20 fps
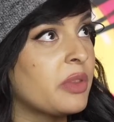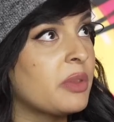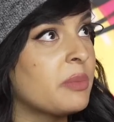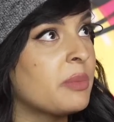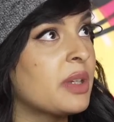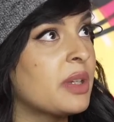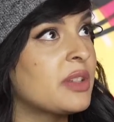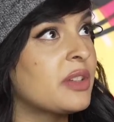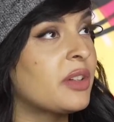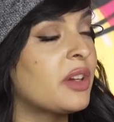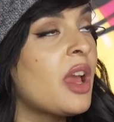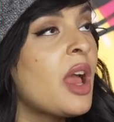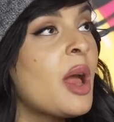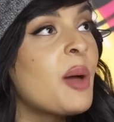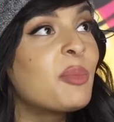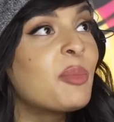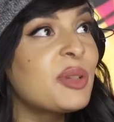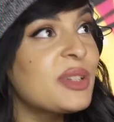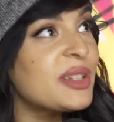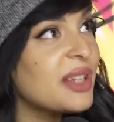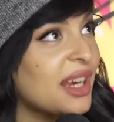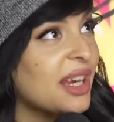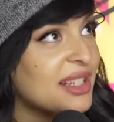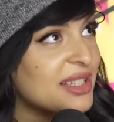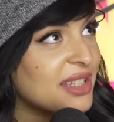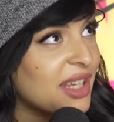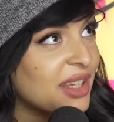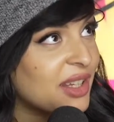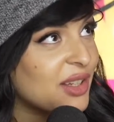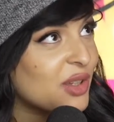Mixer. Besides
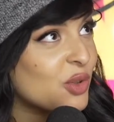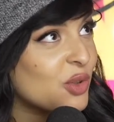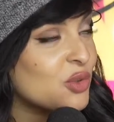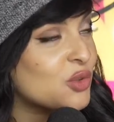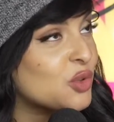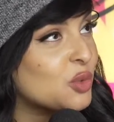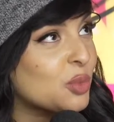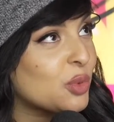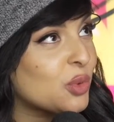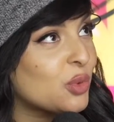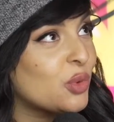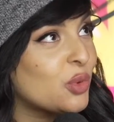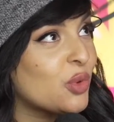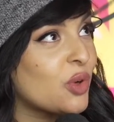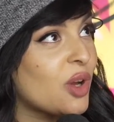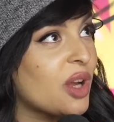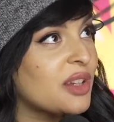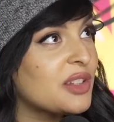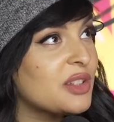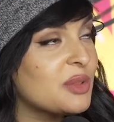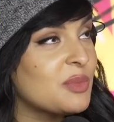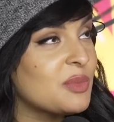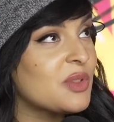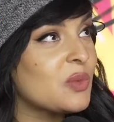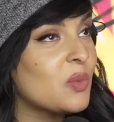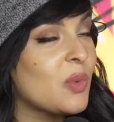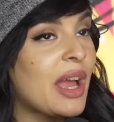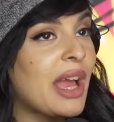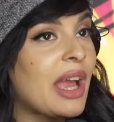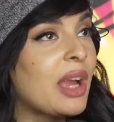getting super cool, awesome
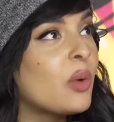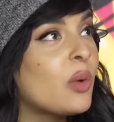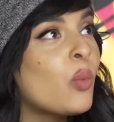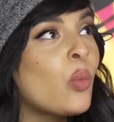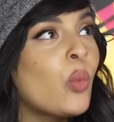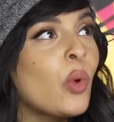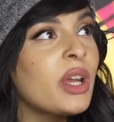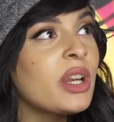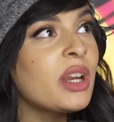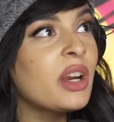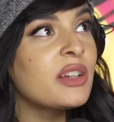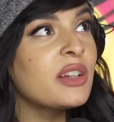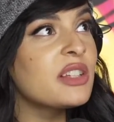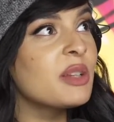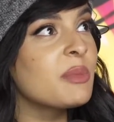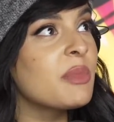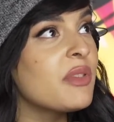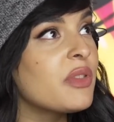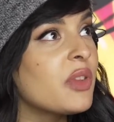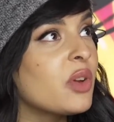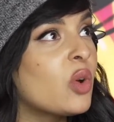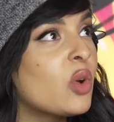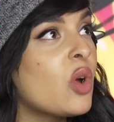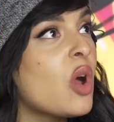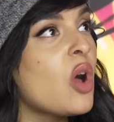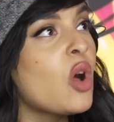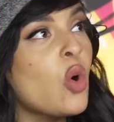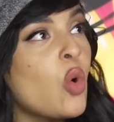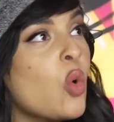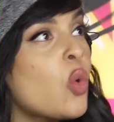swag, what are some of the
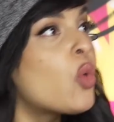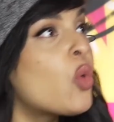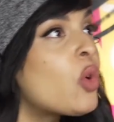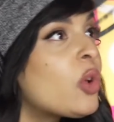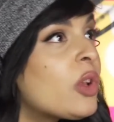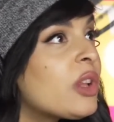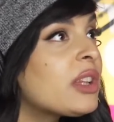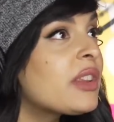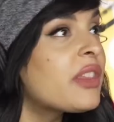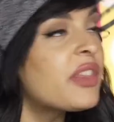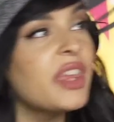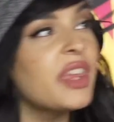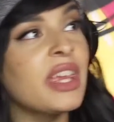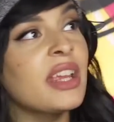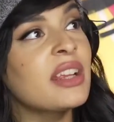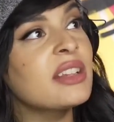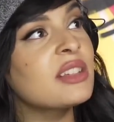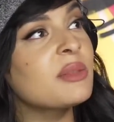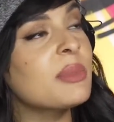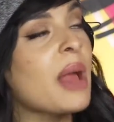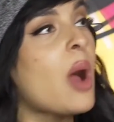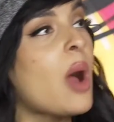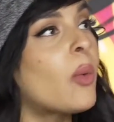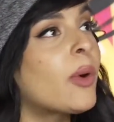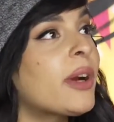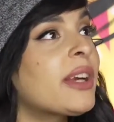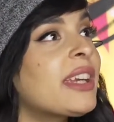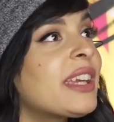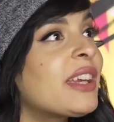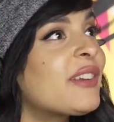cool things about
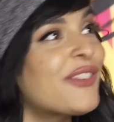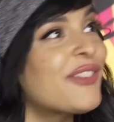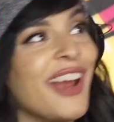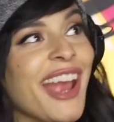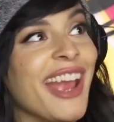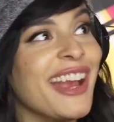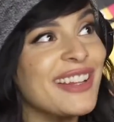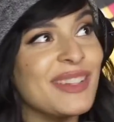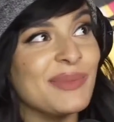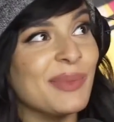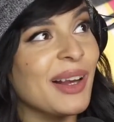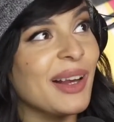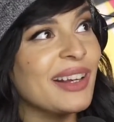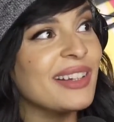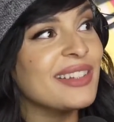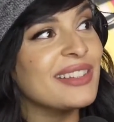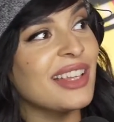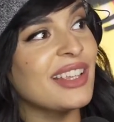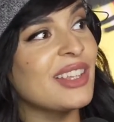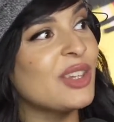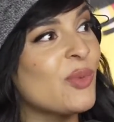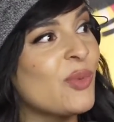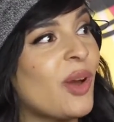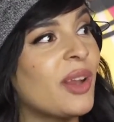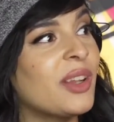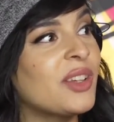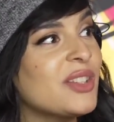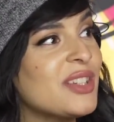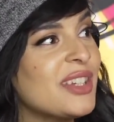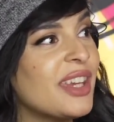working for Xbox that you want
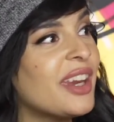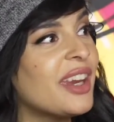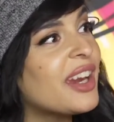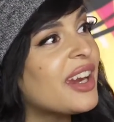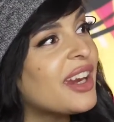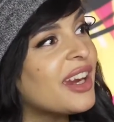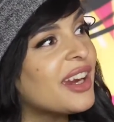to share?